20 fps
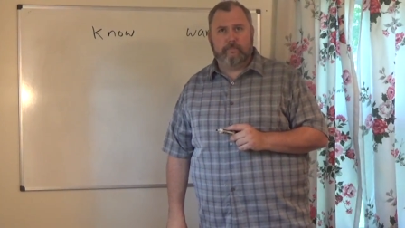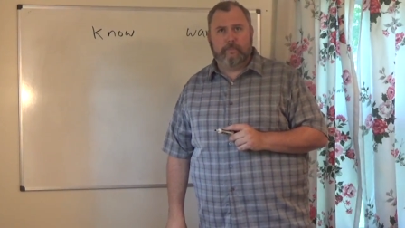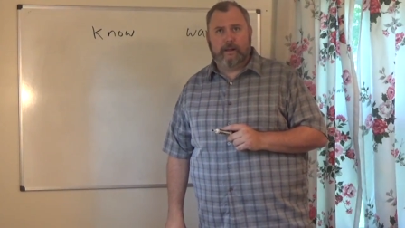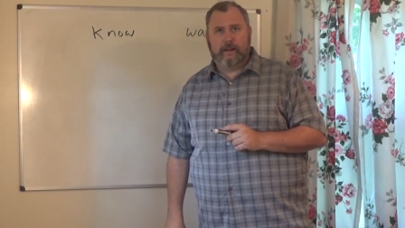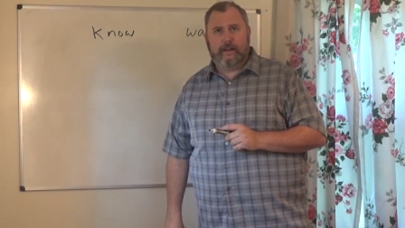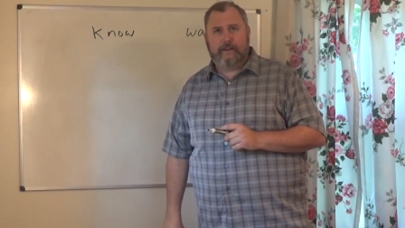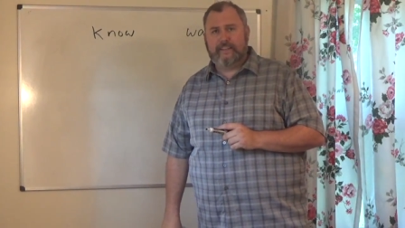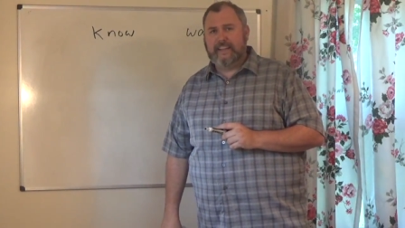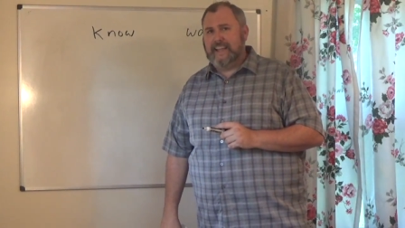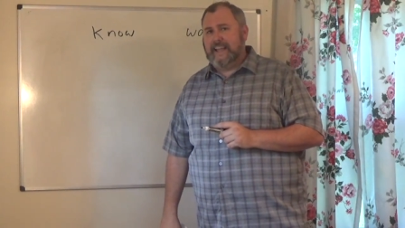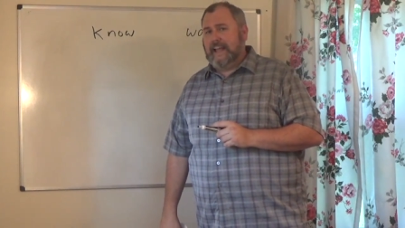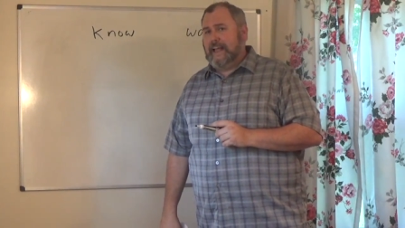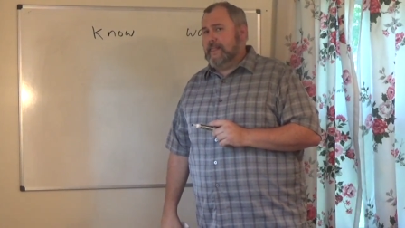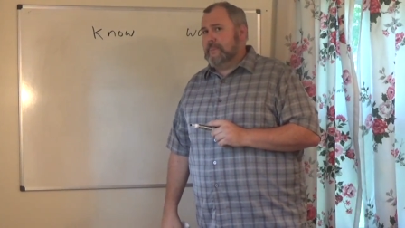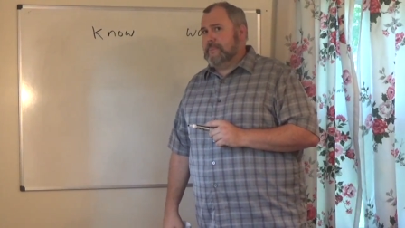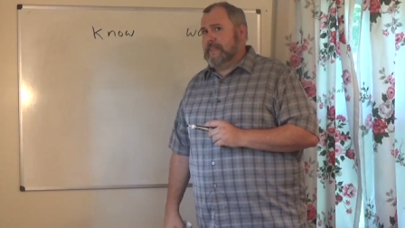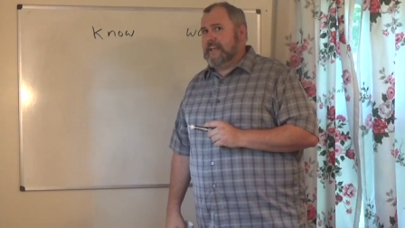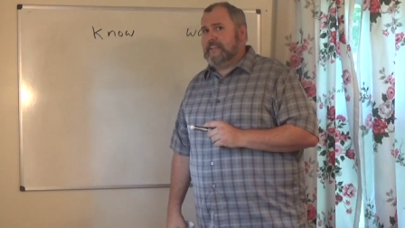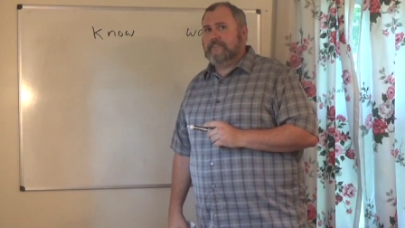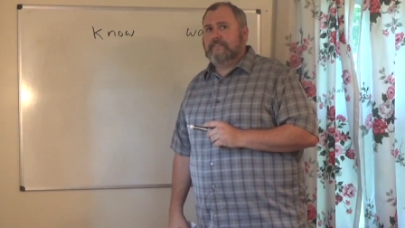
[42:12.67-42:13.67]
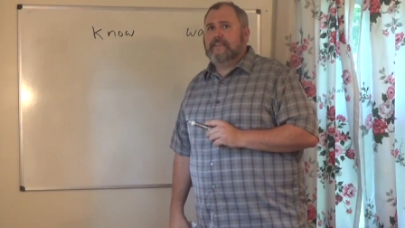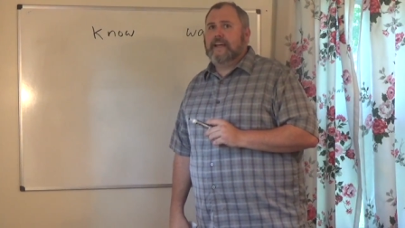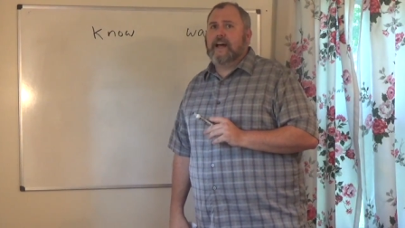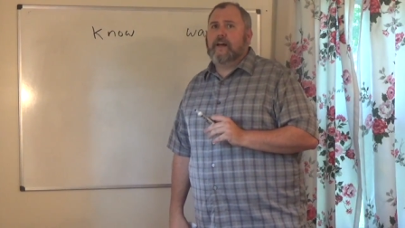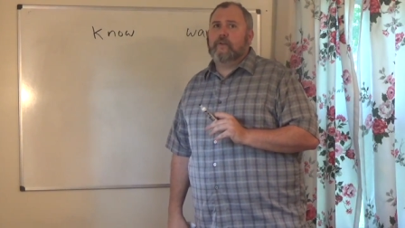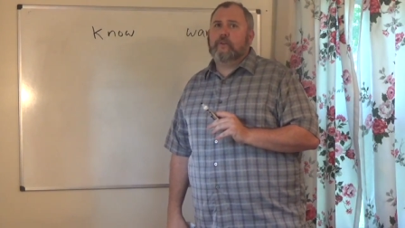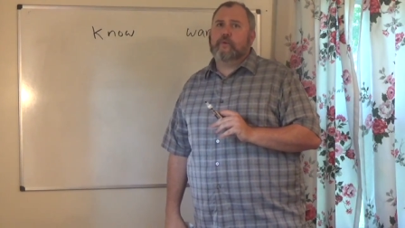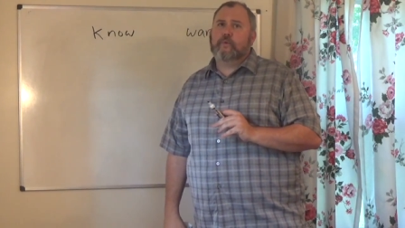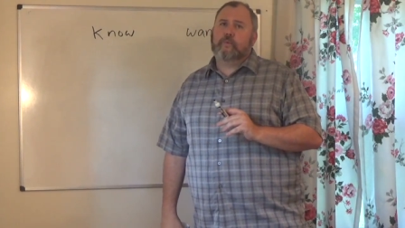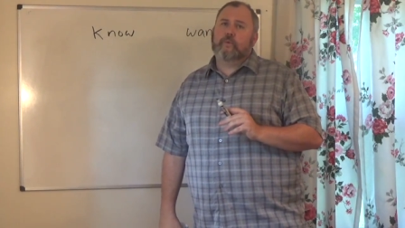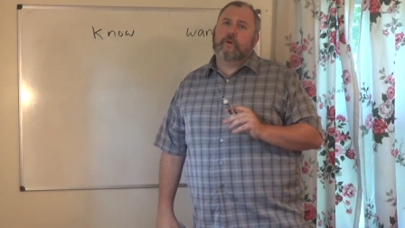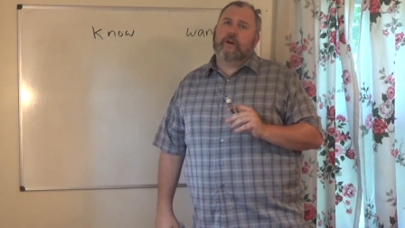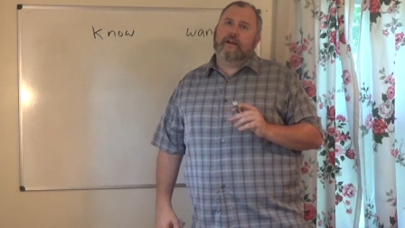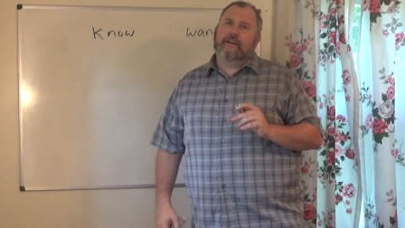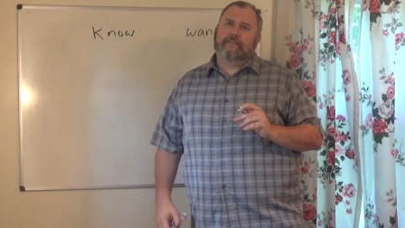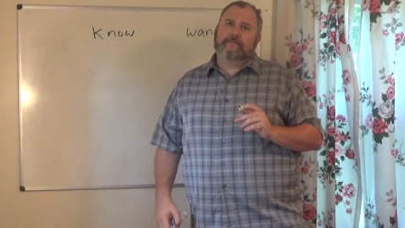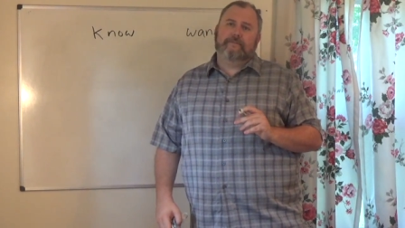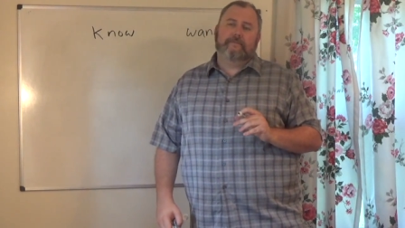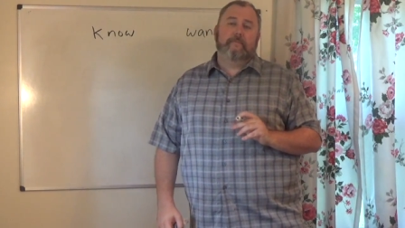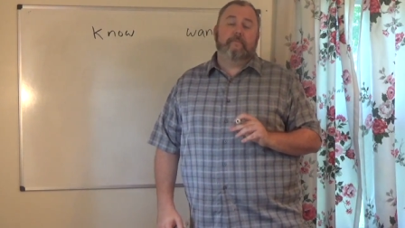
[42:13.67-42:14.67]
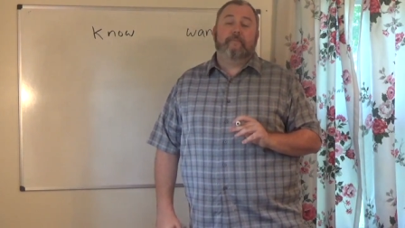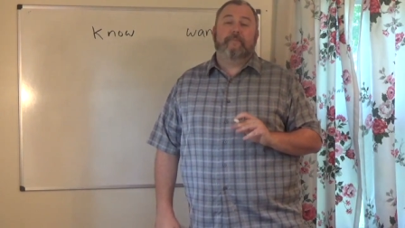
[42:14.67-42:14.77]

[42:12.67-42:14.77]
but that's not the...